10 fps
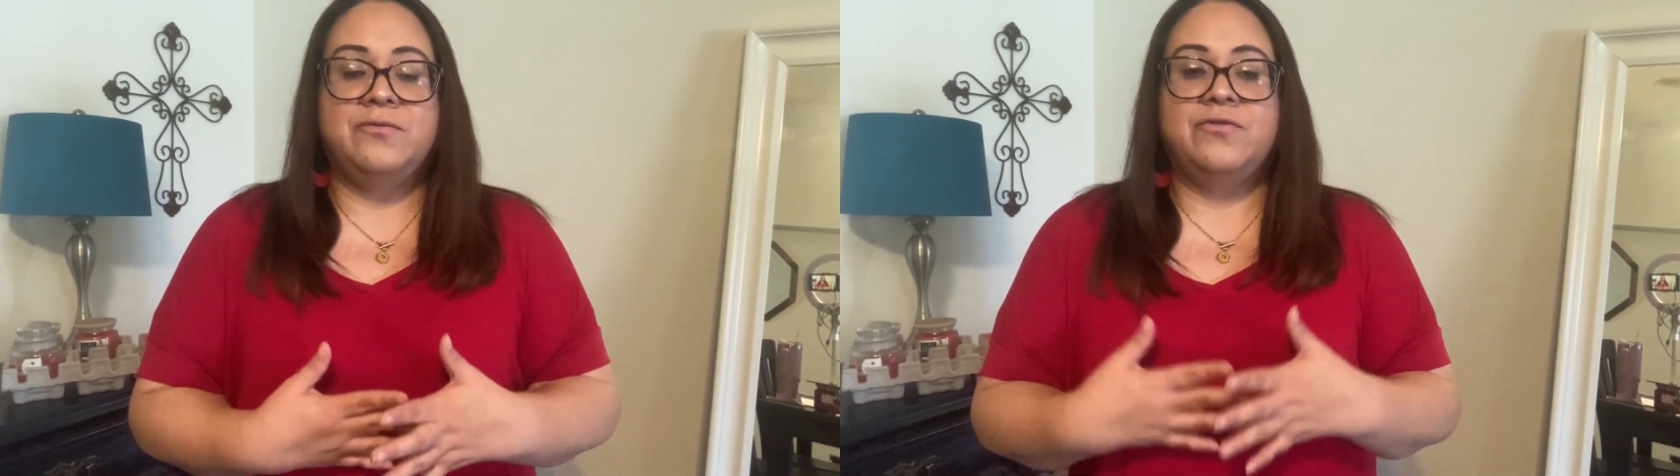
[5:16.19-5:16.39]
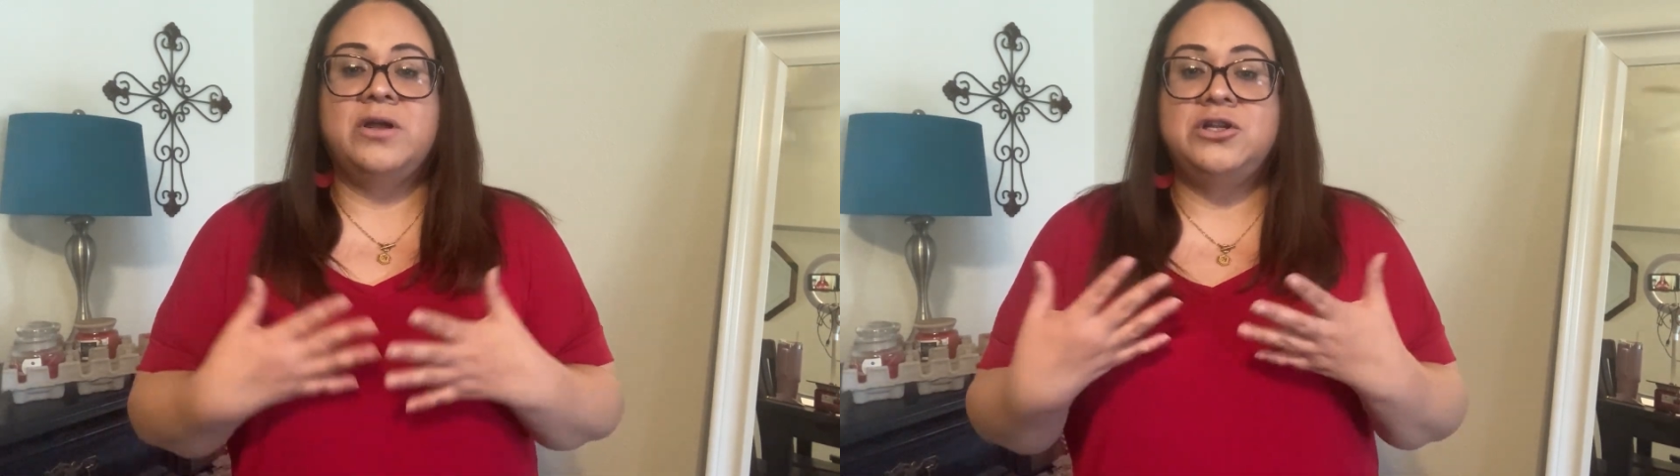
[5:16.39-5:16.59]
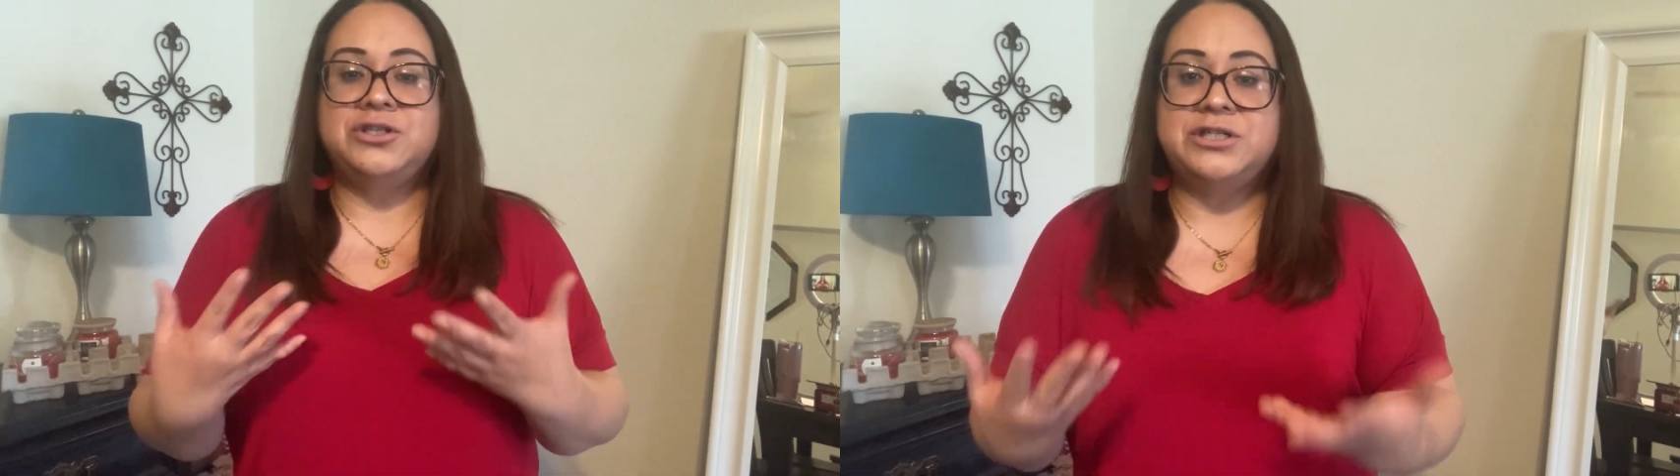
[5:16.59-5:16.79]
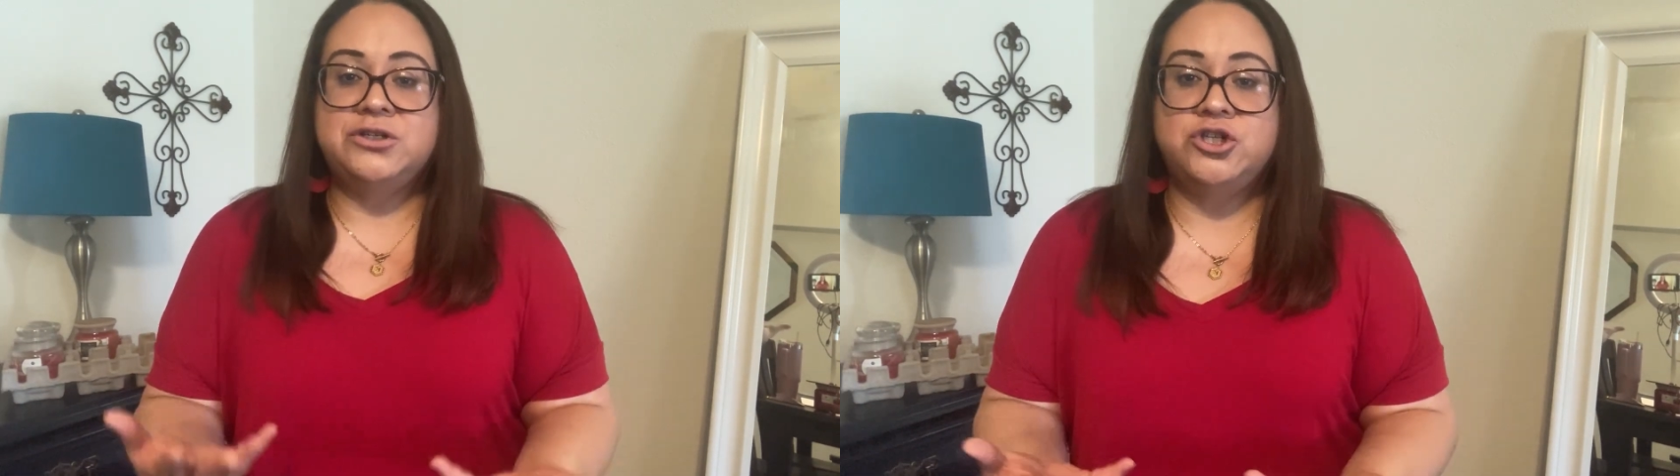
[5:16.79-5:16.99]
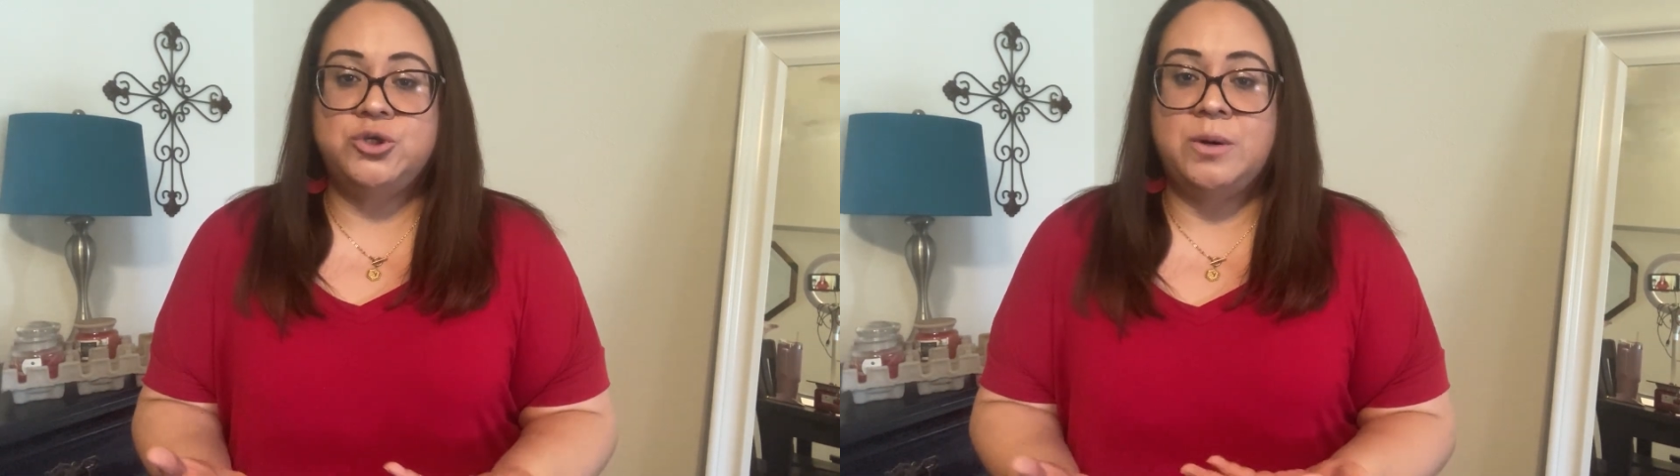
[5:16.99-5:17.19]
for you to
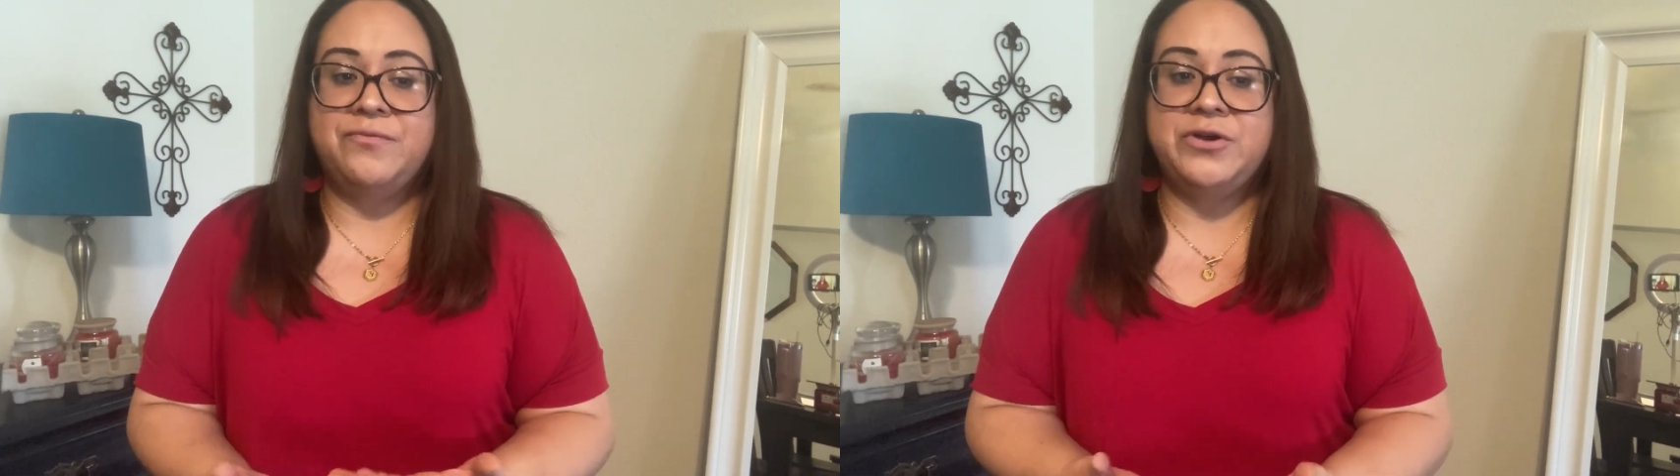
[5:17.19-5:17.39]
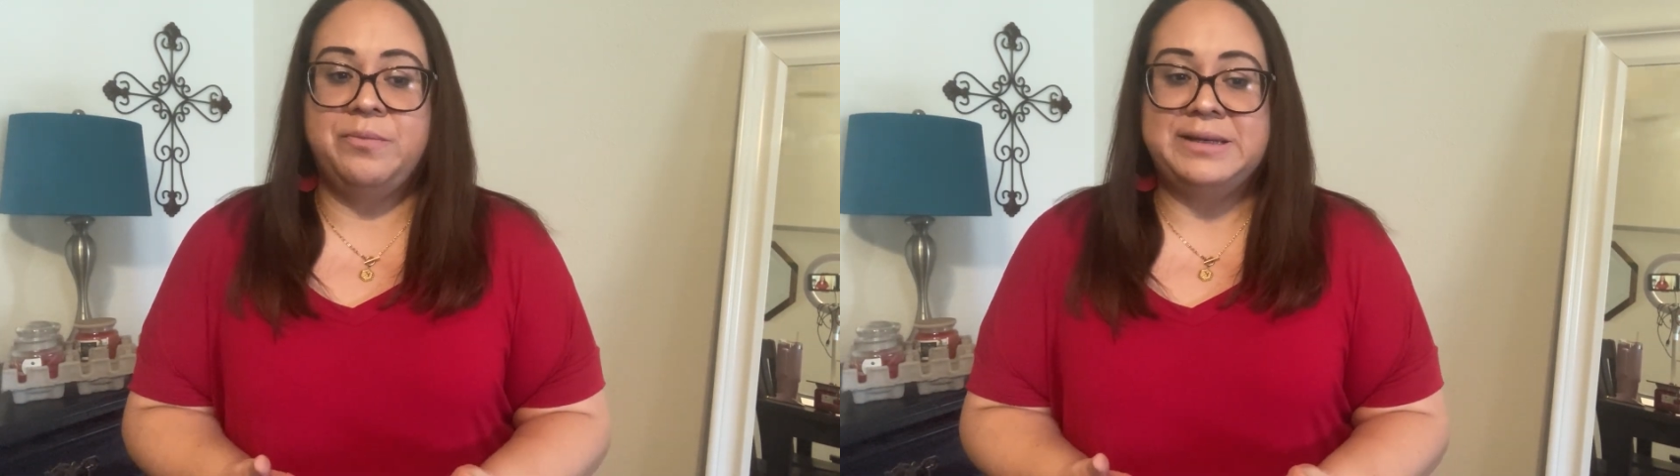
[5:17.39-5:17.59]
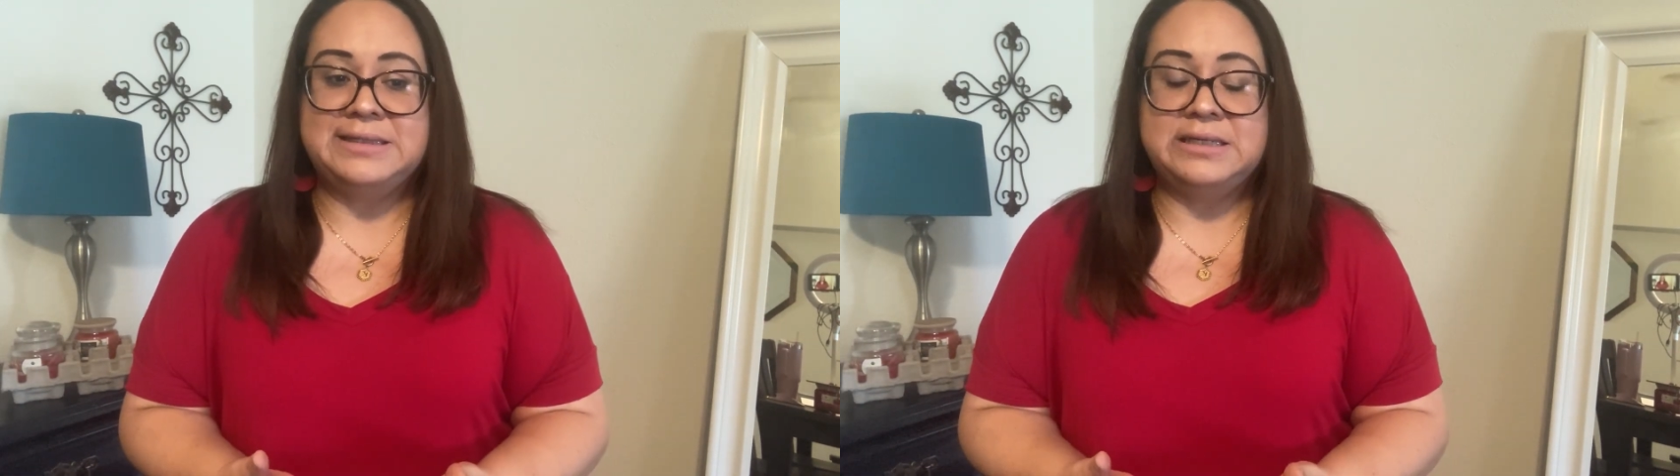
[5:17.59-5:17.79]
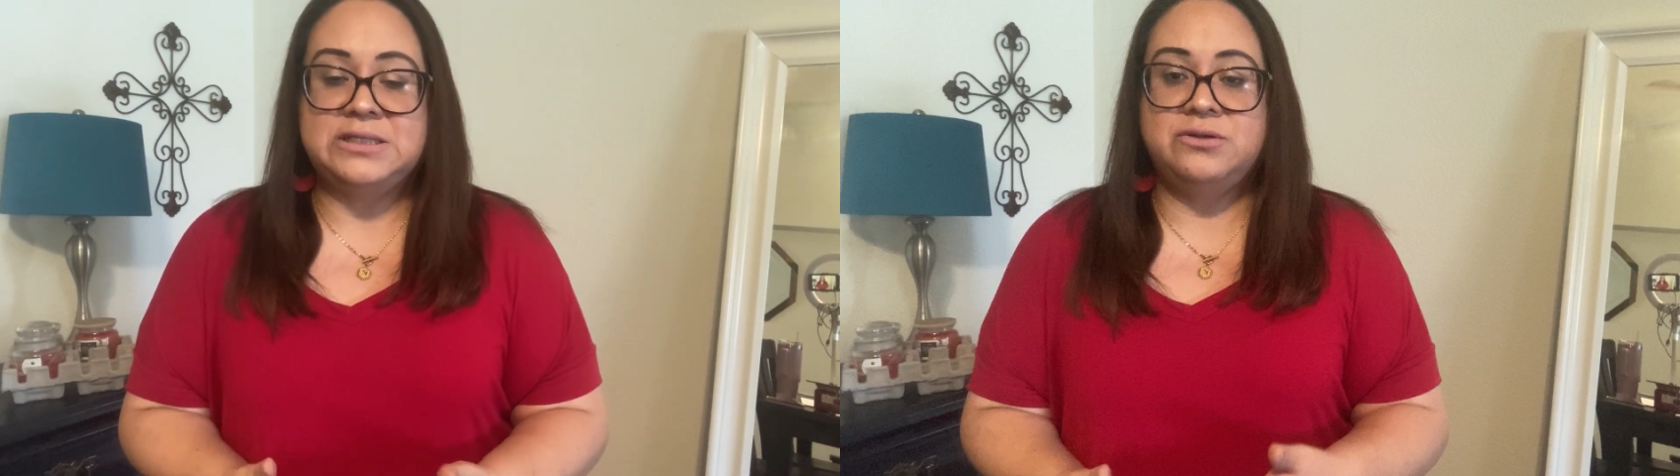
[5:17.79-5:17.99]
still show up for your business.